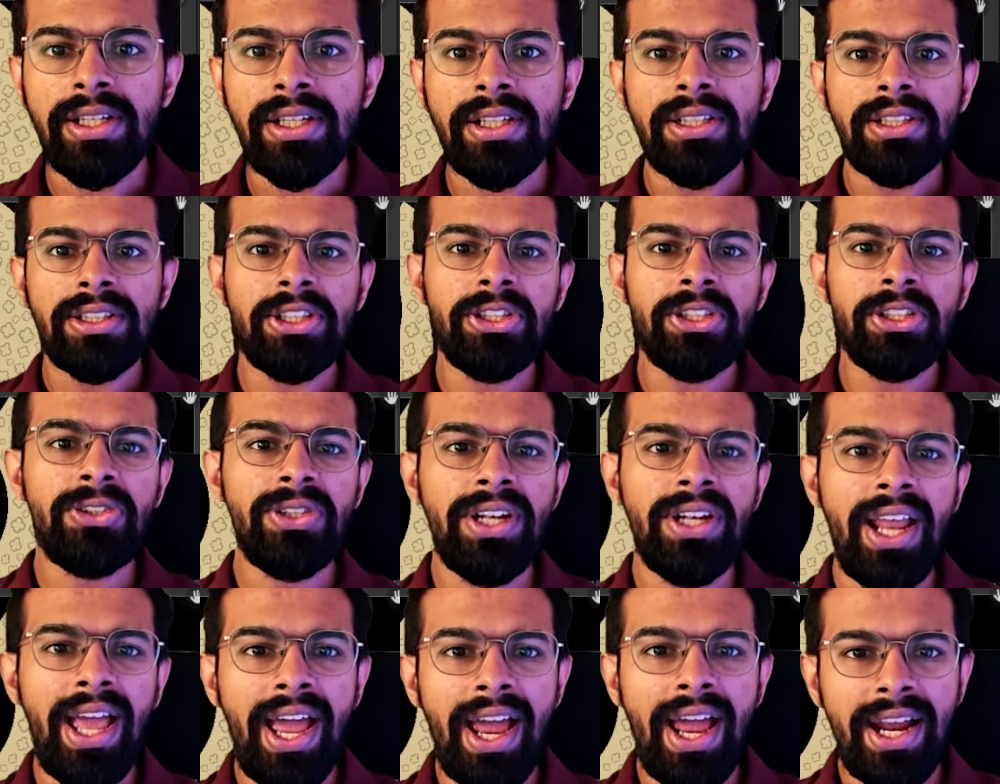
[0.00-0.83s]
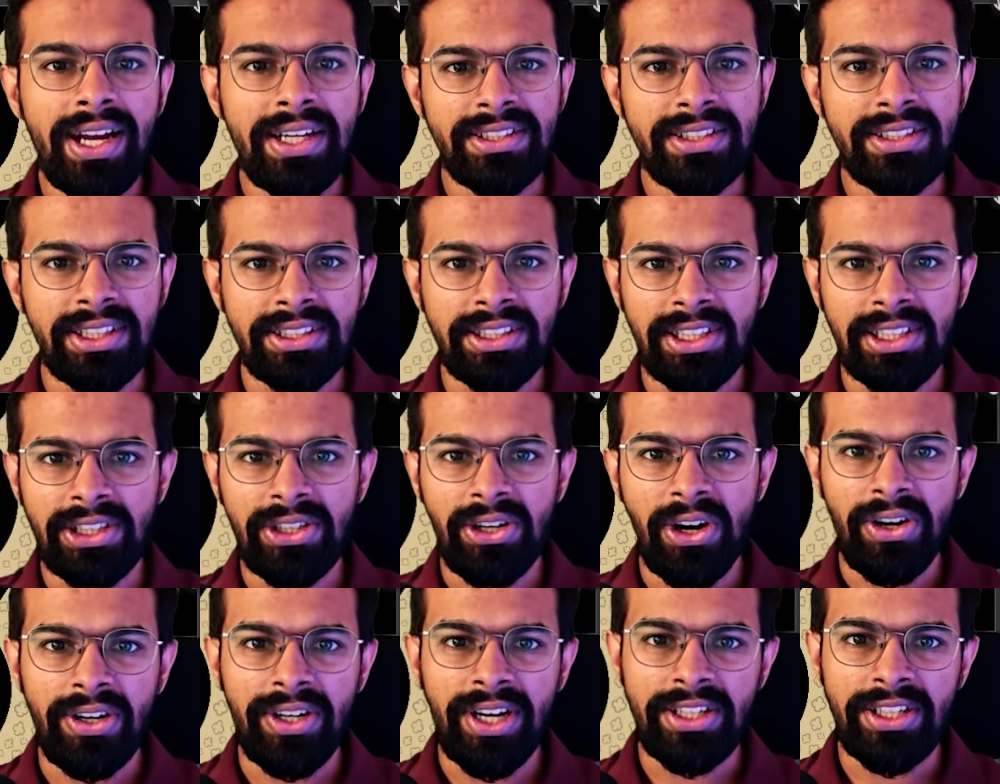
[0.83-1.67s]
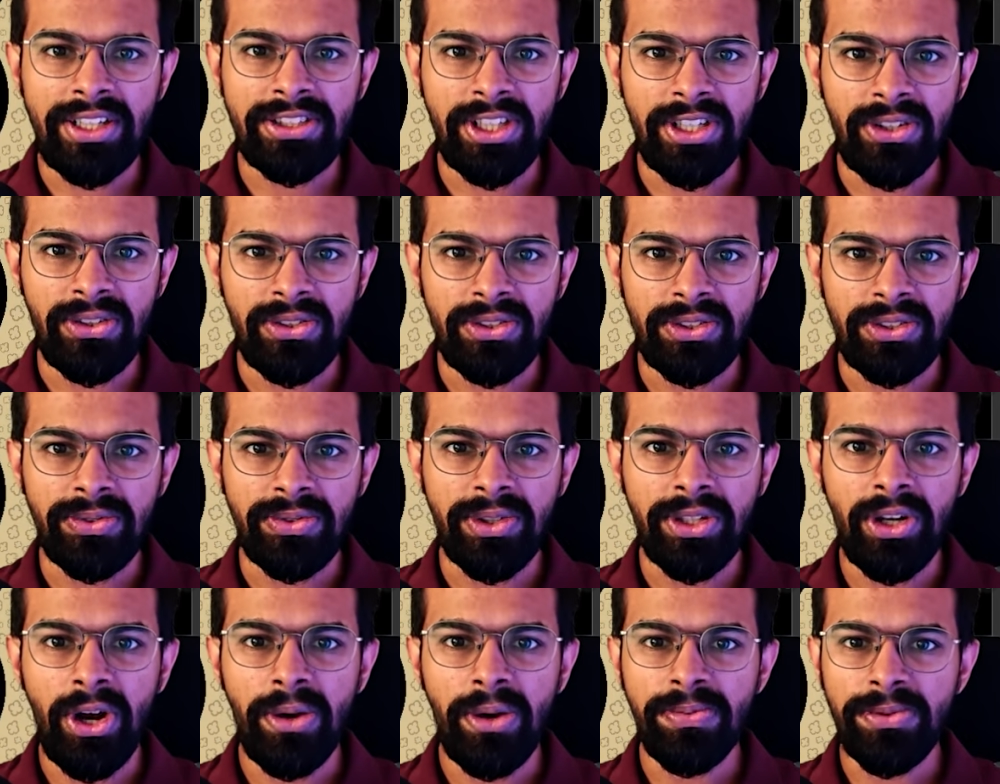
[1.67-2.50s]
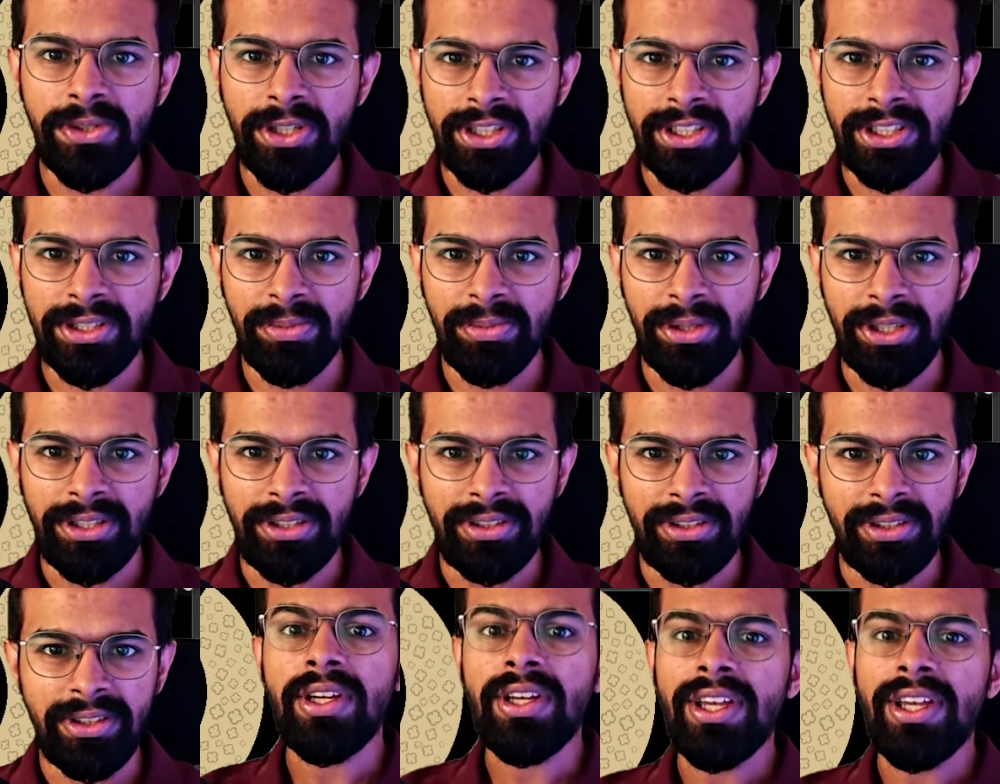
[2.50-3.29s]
This will add subtle contact shadows where objects meet.